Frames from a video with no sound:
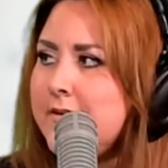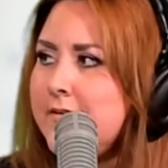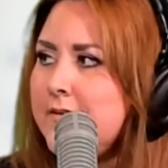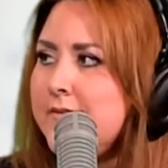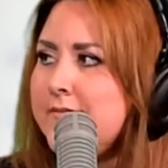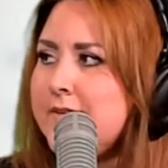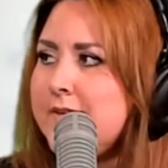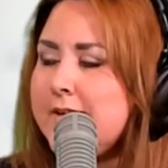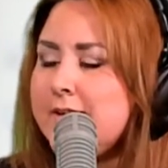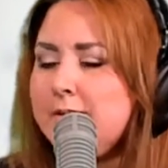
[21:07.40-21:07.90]

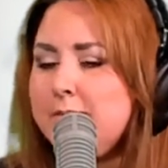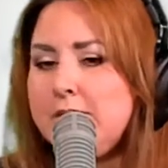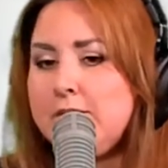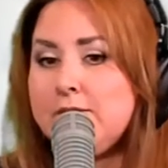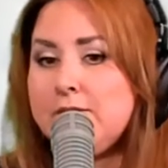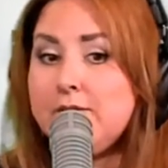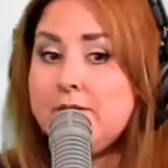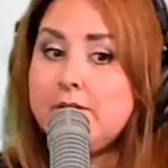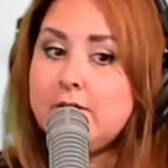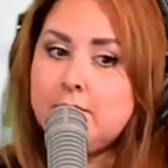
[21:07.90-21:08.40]
have taken me
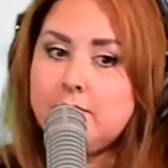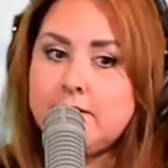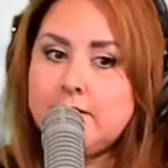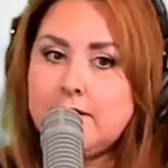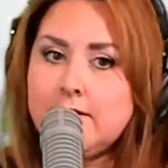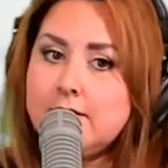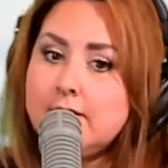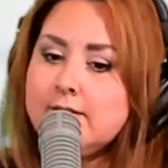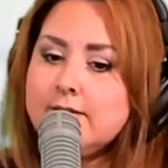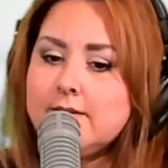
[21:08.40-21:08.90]
under their wing
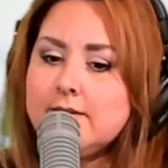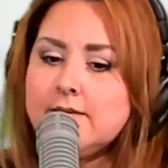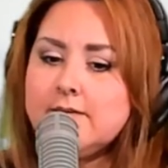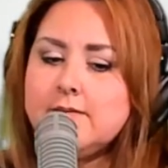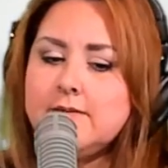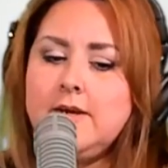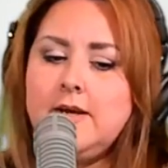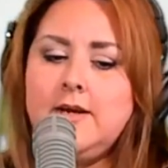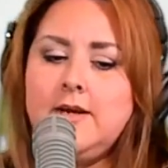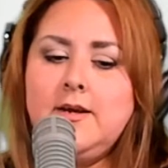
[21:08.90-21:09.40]

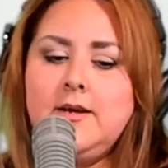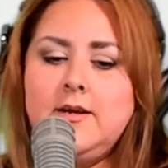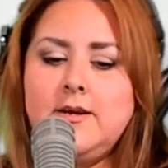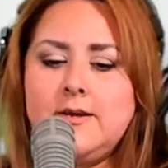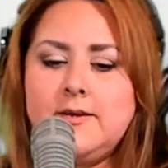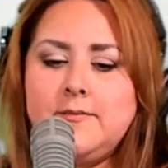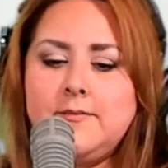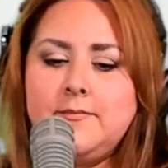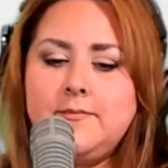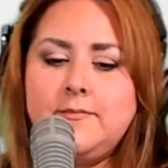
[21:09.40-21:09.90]
also.
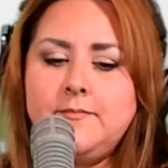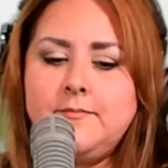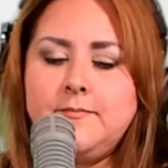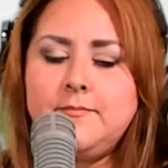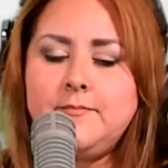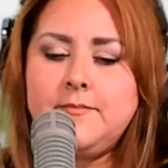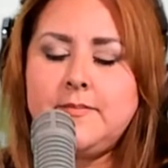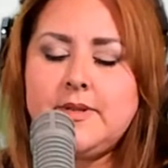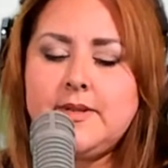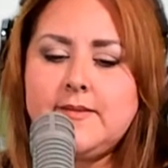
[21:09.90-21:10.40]

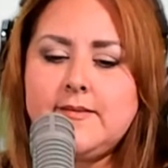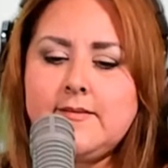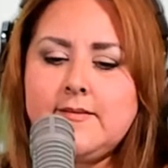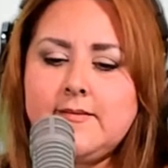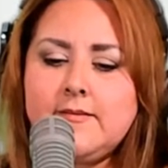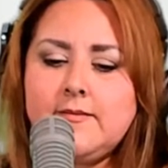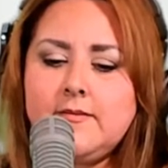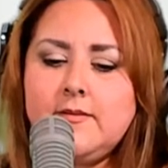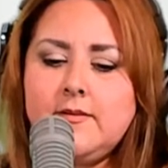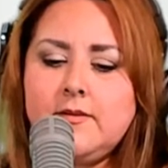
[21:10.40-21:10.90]
But
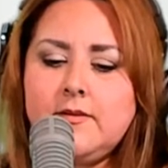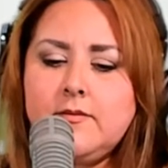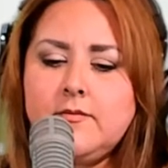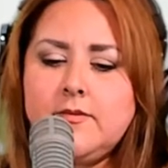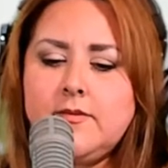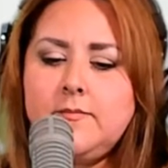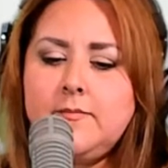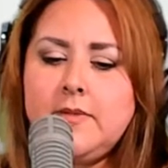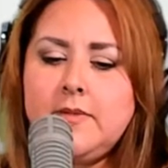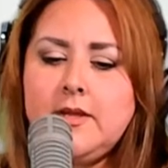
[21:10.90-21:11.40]
it's, you know,
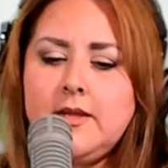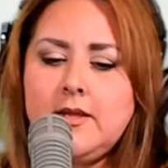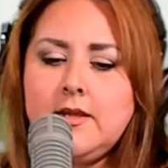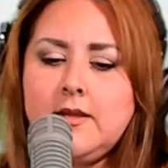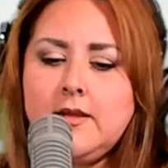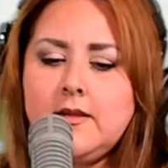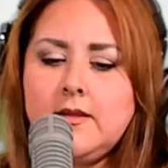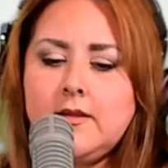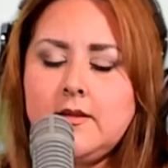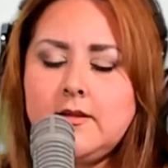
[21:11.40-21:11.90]
to
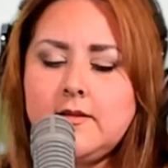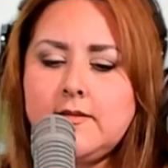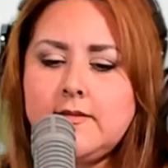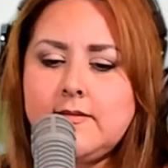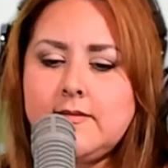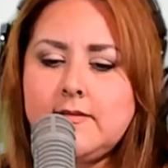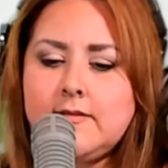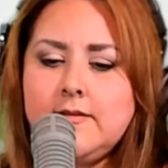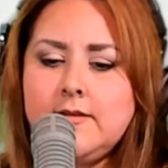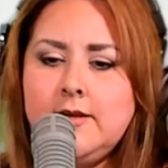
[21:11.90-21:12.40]
me,
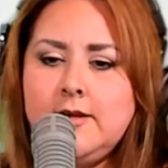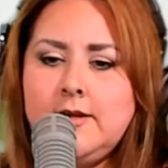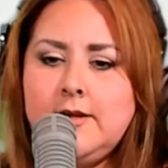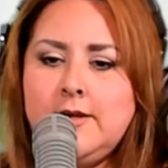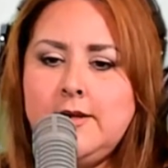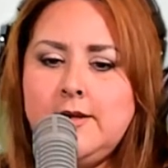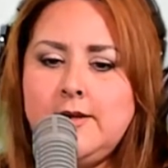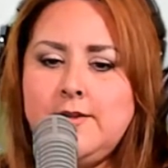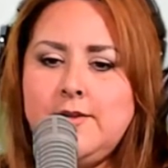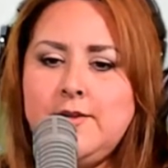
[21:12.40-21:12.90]
it's,
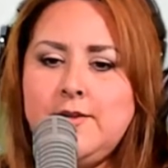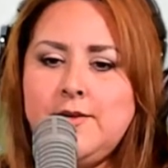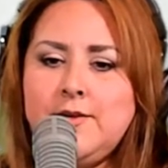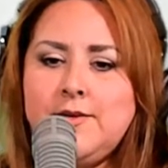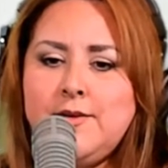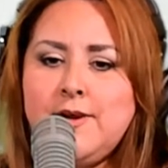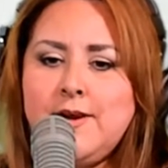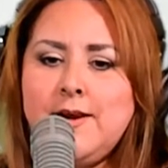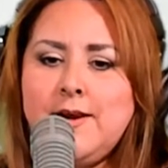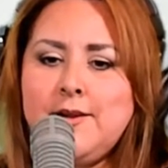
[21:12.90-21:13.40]
you're
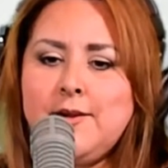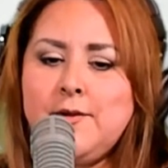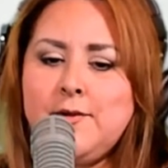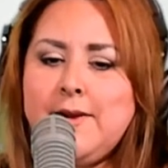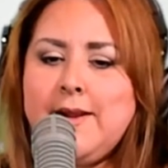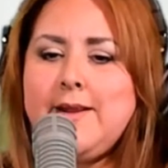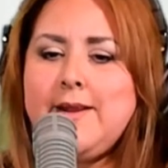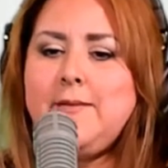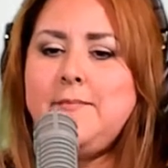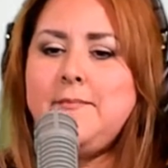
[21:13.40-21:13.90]
not
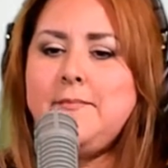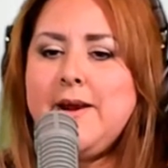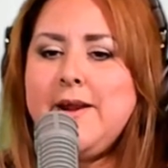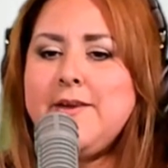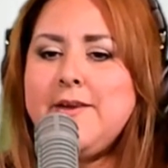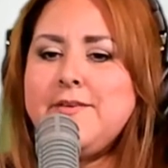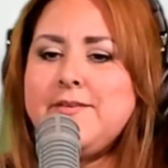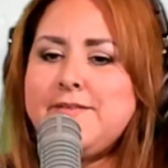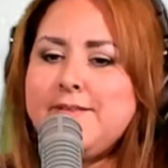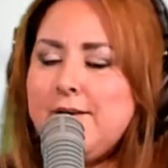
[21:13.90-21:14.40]
great by
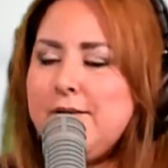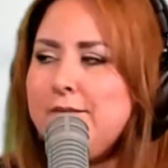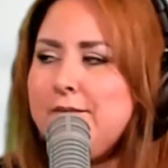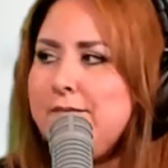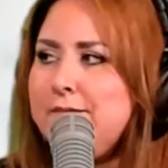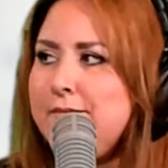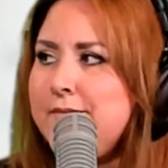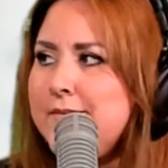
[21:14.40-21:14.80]
yourself.